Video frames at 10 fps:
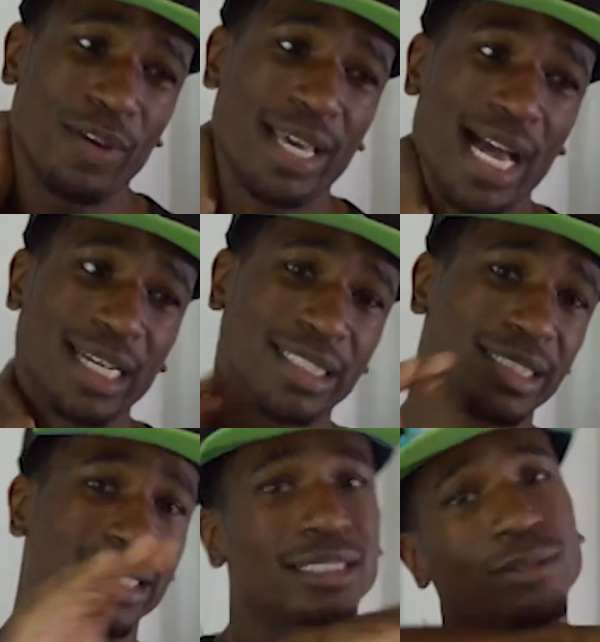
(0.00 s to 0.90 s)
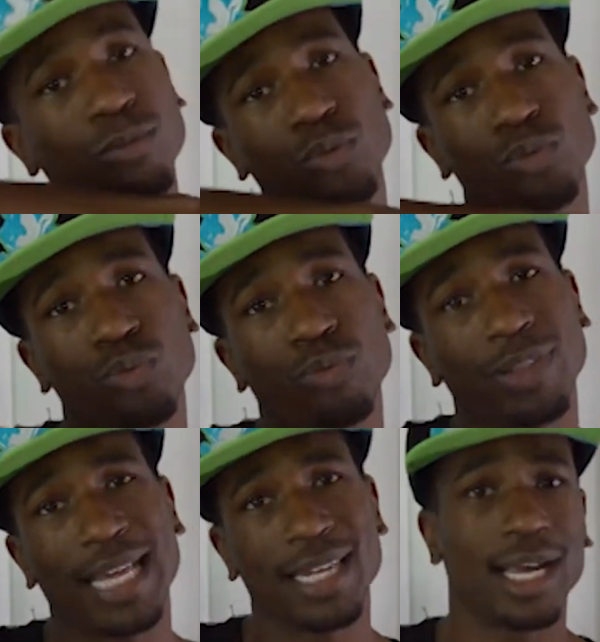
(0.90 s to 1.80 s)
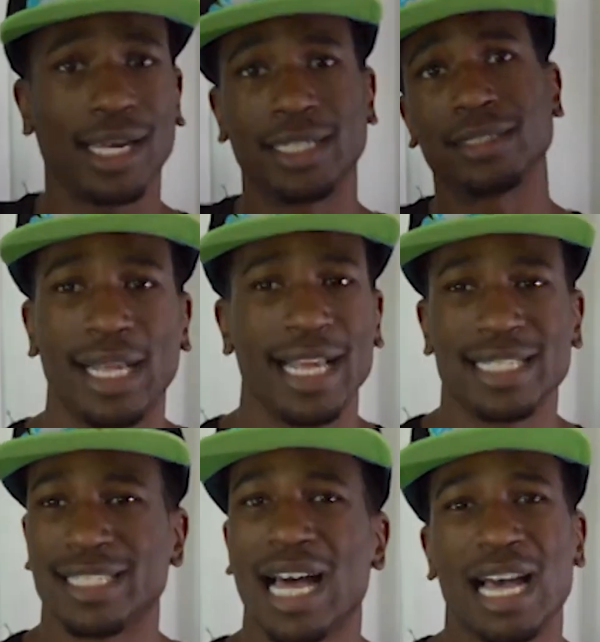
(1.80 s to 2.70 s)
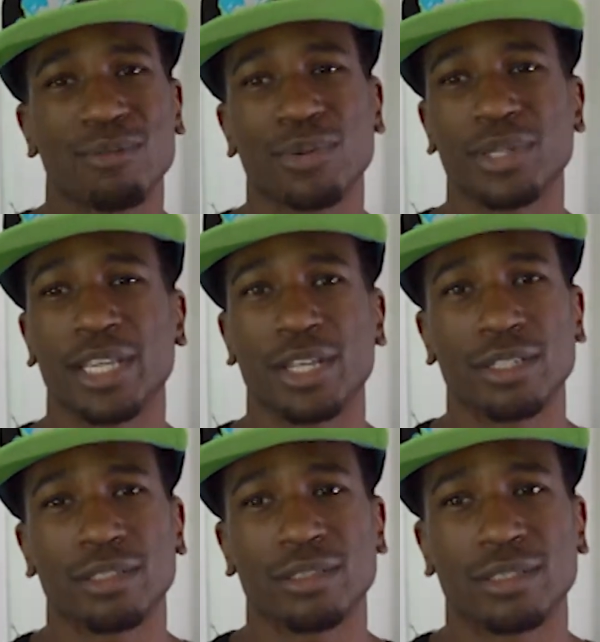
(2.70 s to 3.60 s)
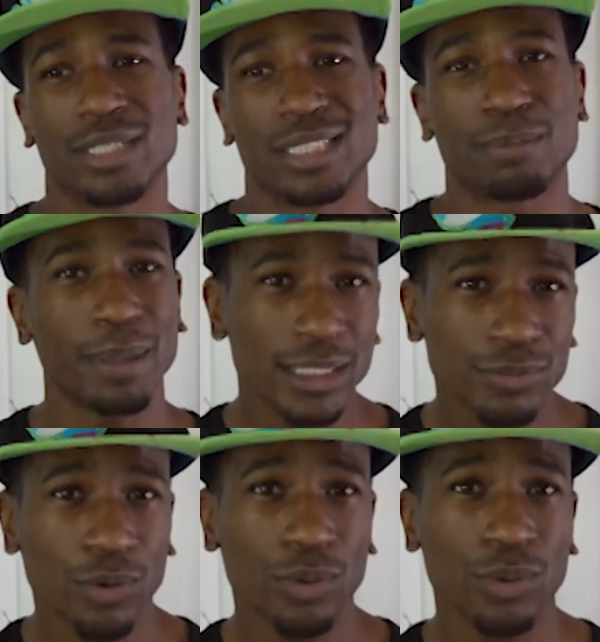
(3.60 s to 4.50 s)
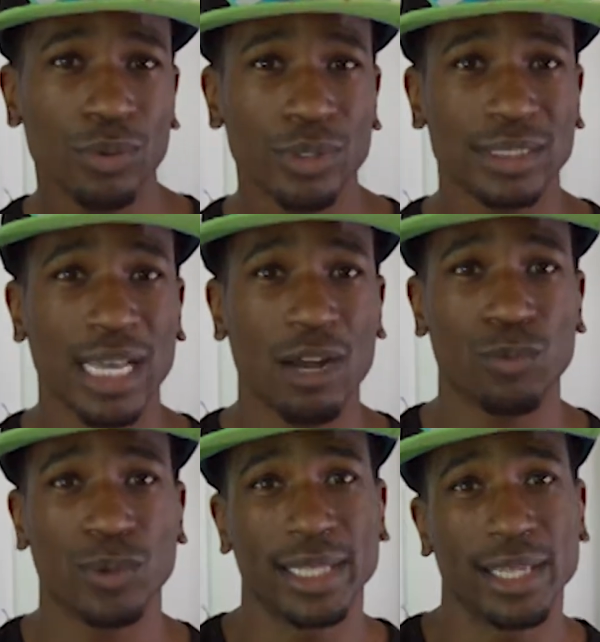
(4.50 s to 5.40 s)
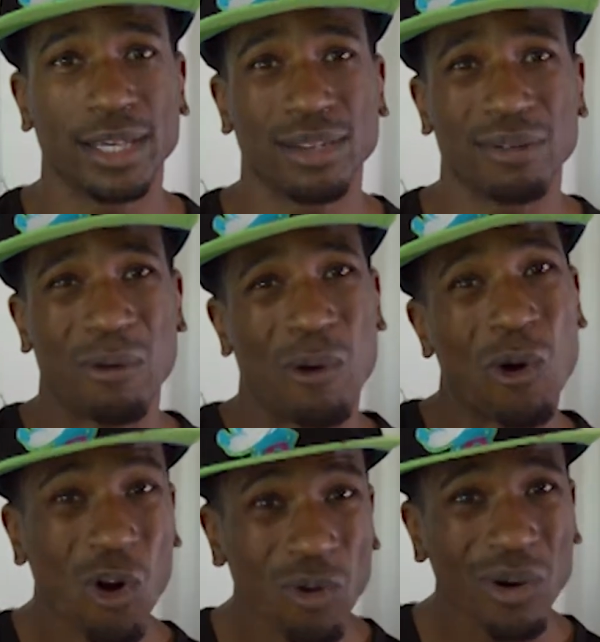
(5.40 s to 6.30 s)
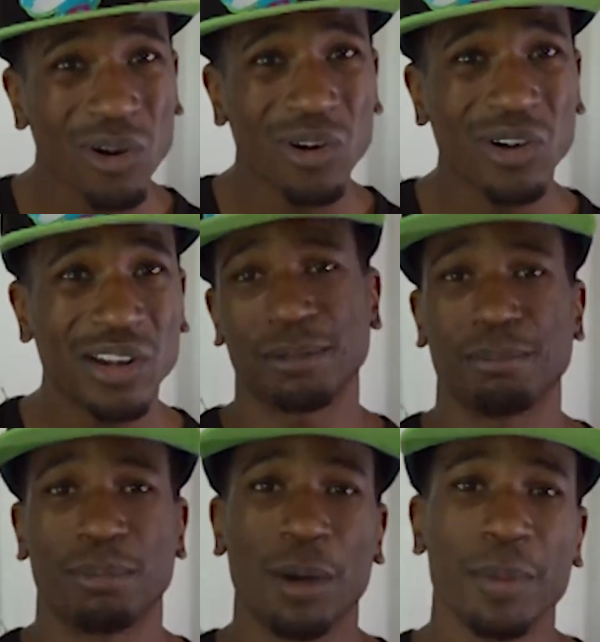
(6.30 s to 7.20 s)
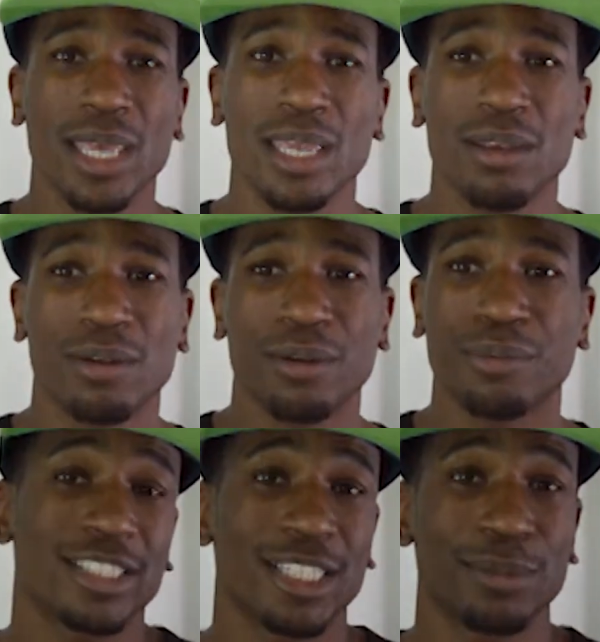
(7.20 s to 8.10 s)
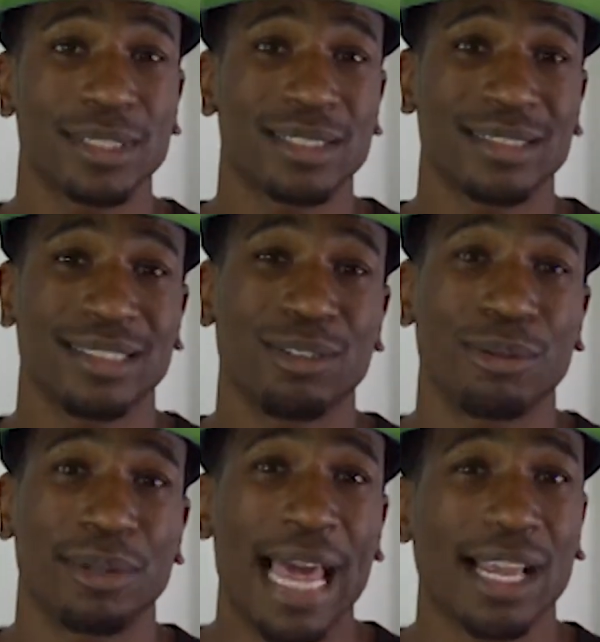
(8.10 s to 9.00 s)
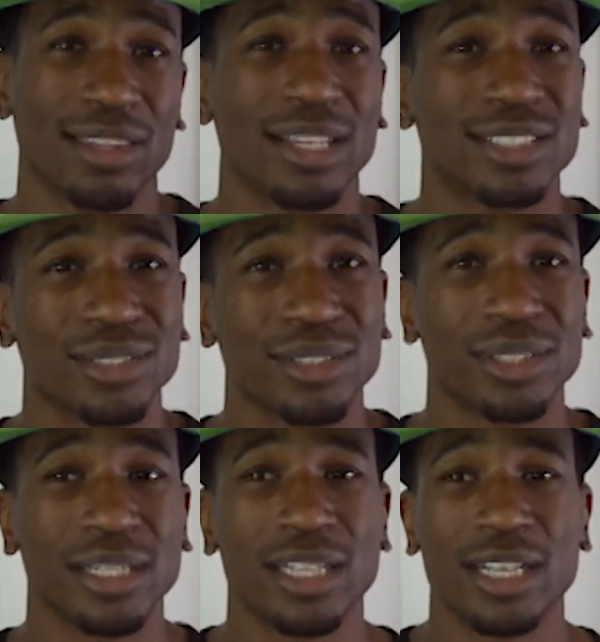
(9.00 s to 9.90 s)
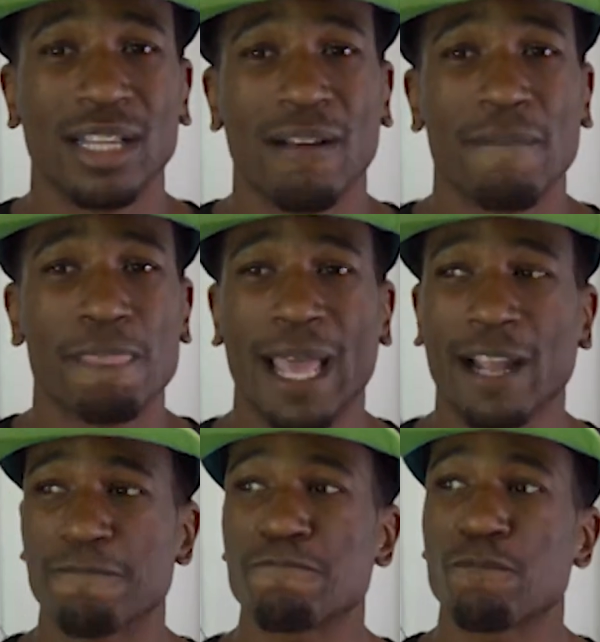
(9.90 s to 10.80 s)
kind of just flatlines. It's not really suspenseful. It's not really horror. The mummy, she was a little lackluster. Like,